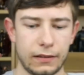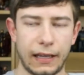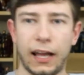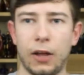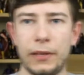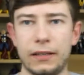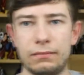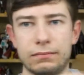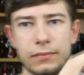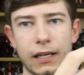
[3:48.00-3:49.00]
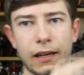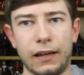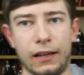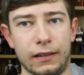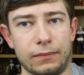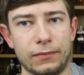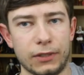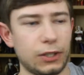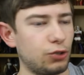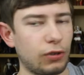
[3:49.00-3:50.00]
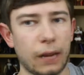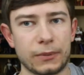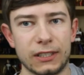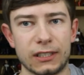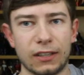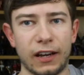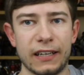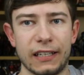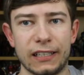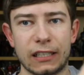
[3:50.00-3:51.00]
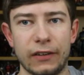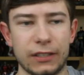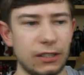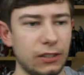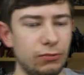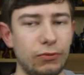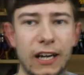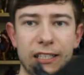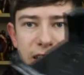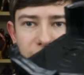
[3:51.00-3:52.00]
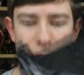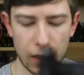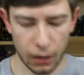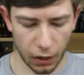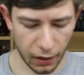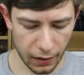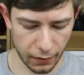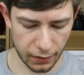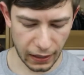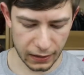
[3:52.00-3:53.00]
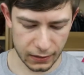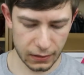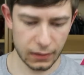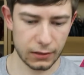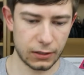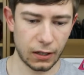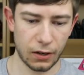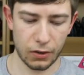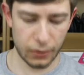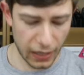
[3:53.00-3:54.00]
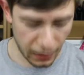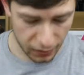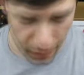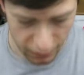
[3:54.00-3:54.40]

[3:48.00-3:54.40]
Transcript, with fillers: helmet, the straps inside, is going to rest on that. So yeah,